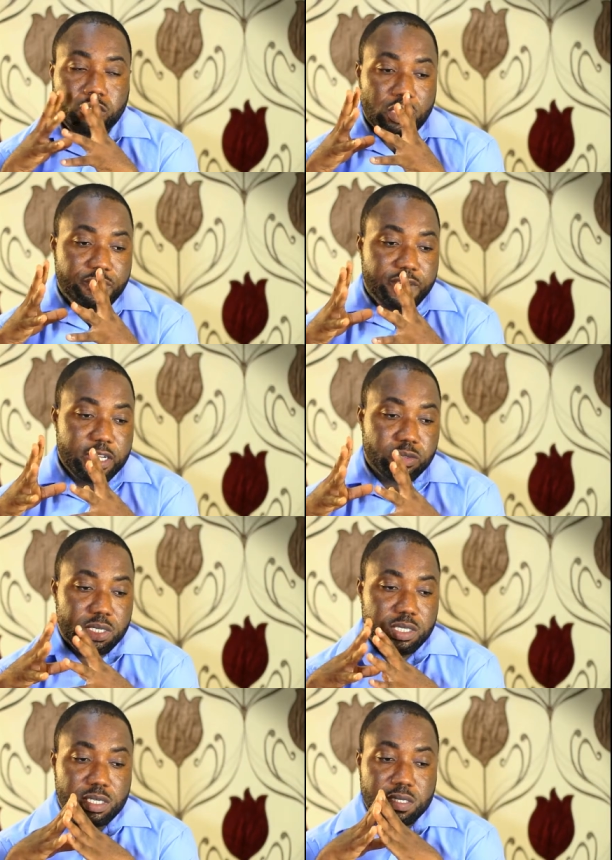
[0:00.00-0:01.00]
So the first
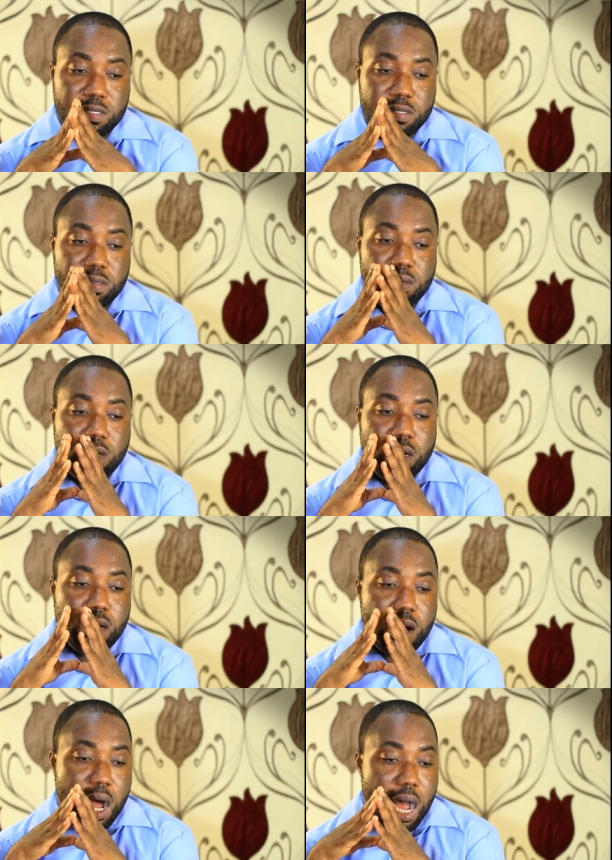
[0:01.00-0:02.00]
question is,
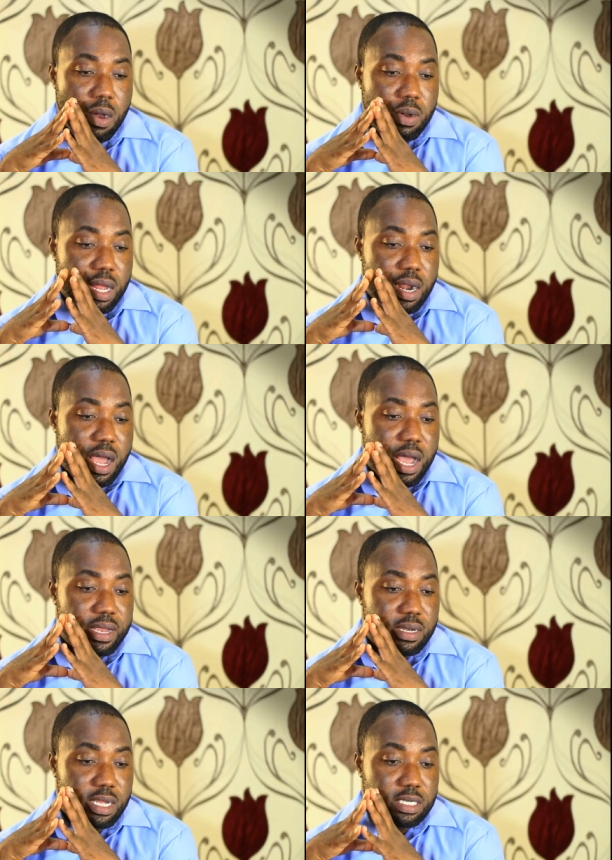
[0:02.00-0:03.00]
how can I
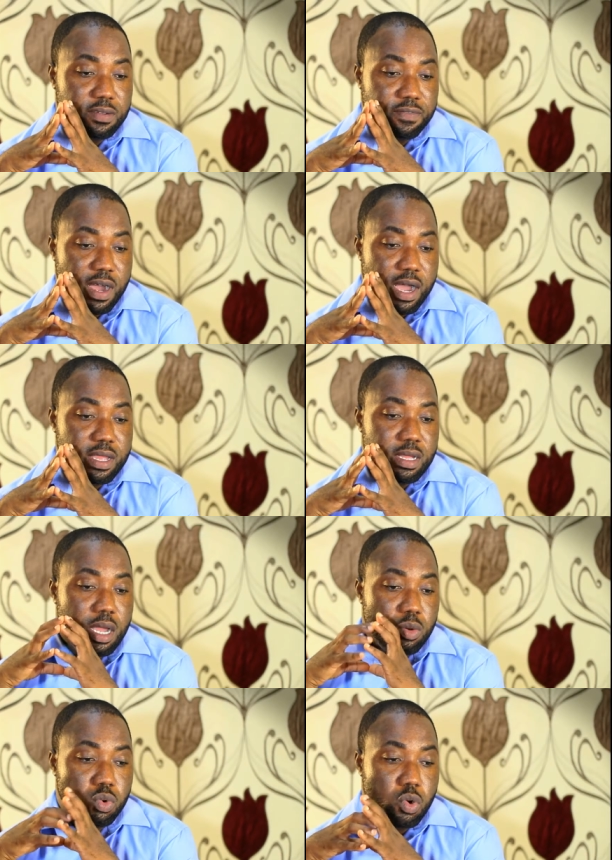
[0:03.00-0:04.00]
identify
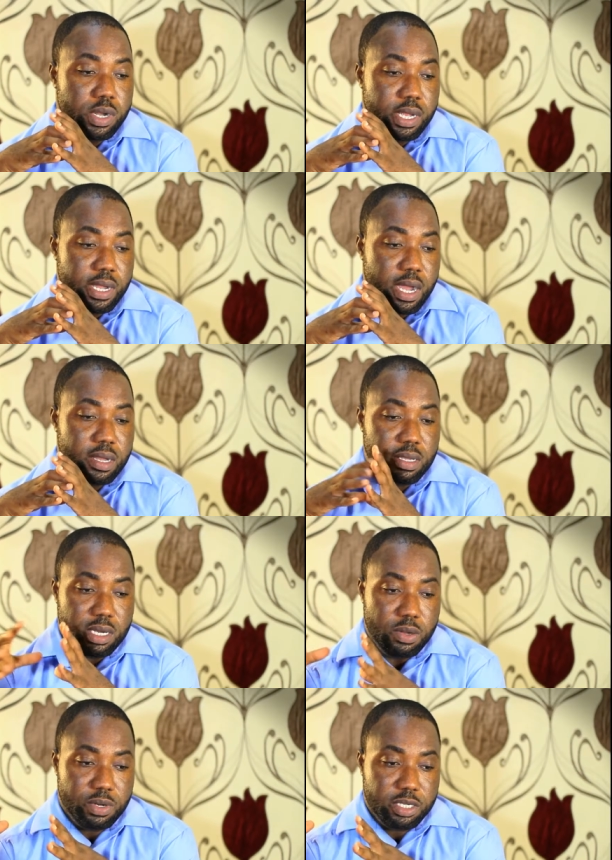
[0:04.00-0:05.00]
a gold digger
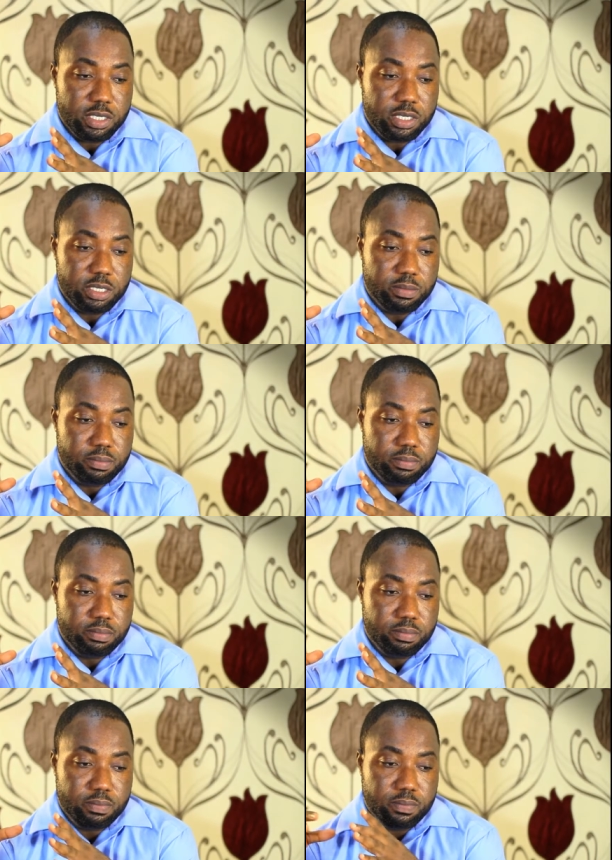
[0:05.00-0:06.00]
in a relationship?
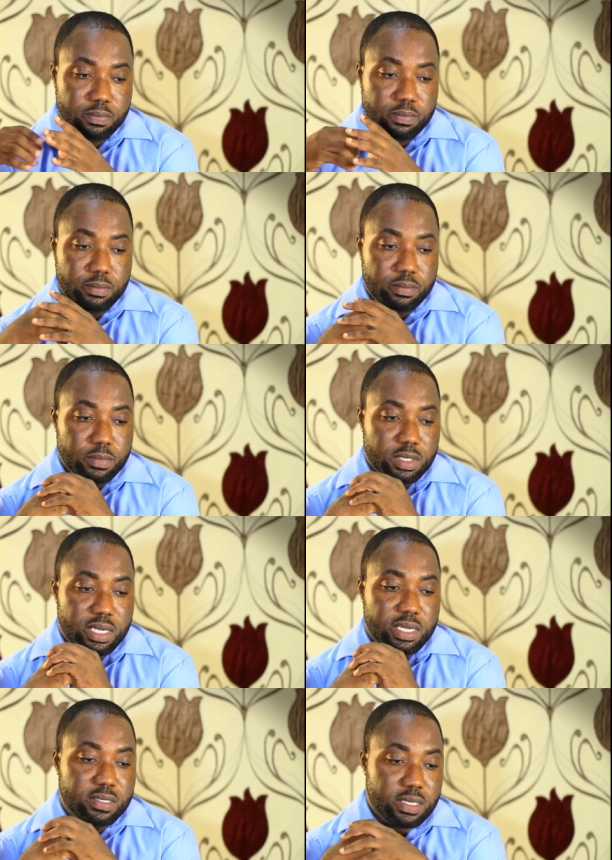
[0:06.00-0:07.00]

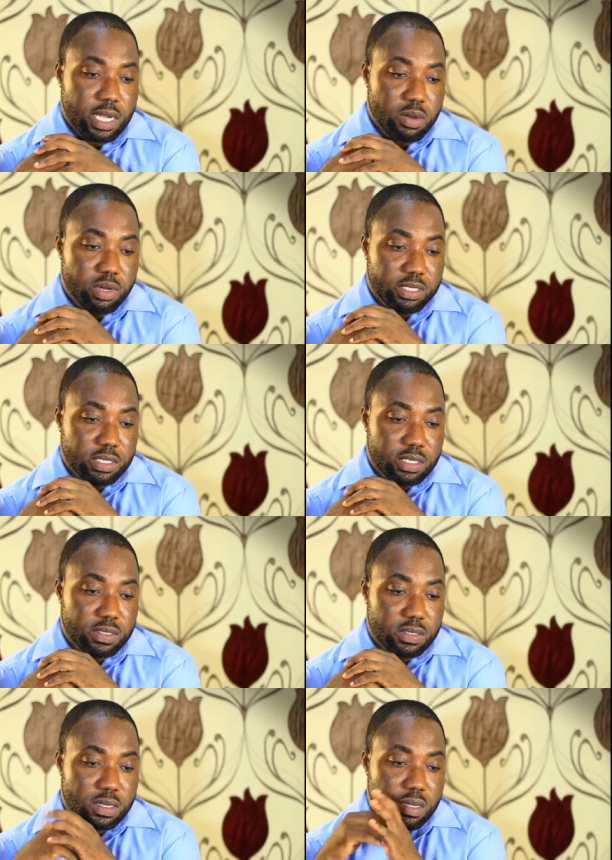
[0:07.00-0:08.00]
And the second question
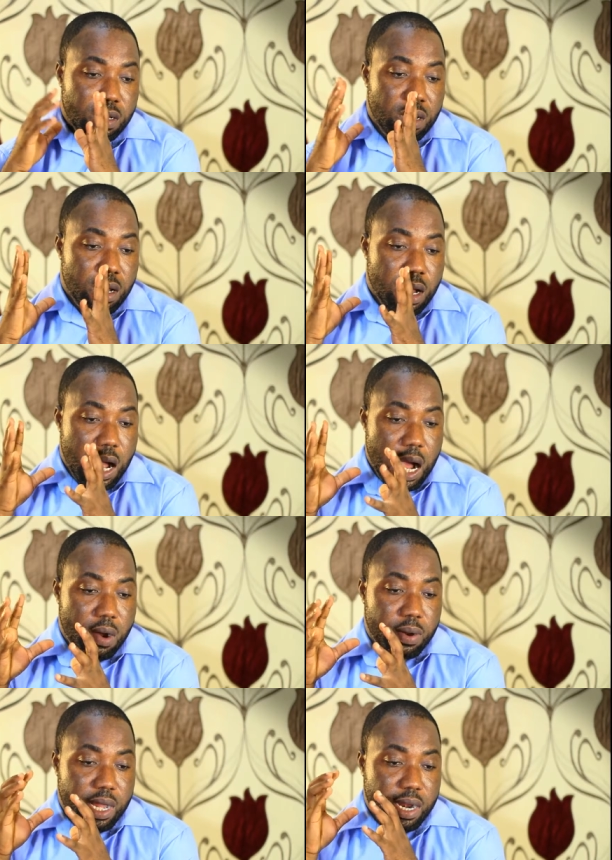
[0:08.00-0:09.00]
is,
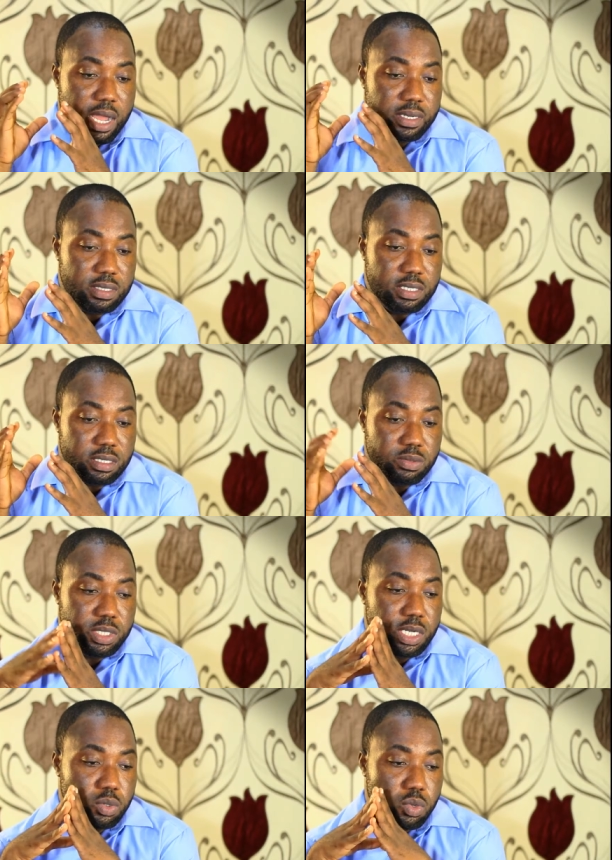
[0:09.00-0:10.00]
how can I deal
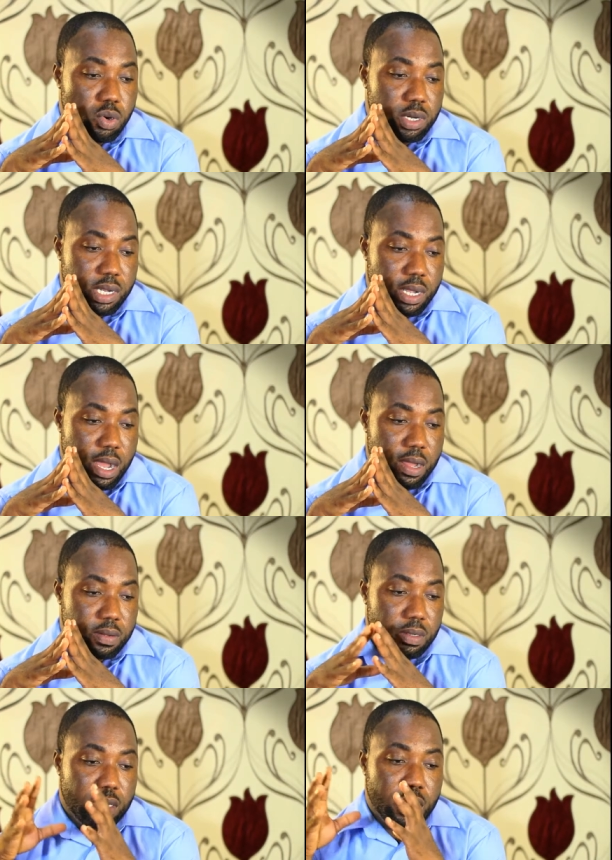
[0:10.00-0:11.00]
with a gold digger
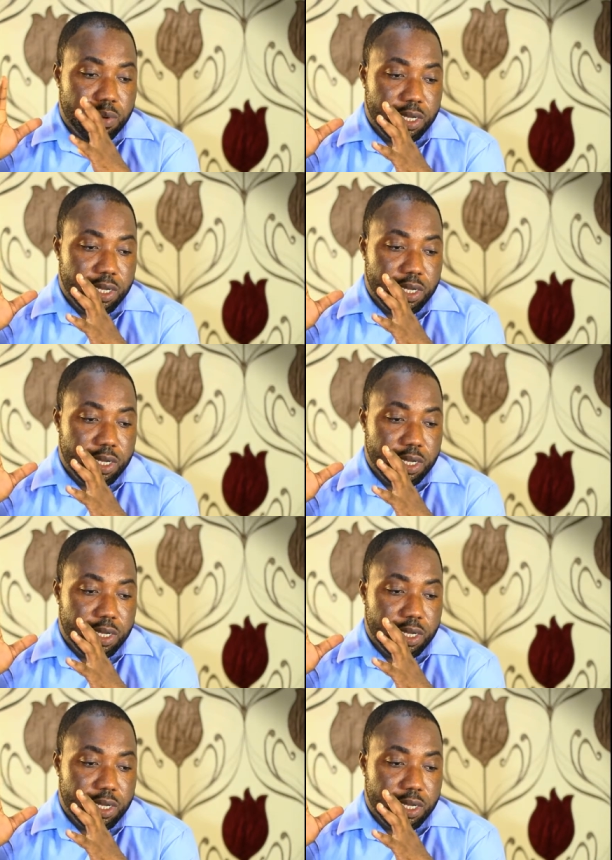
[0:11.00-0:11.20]
in a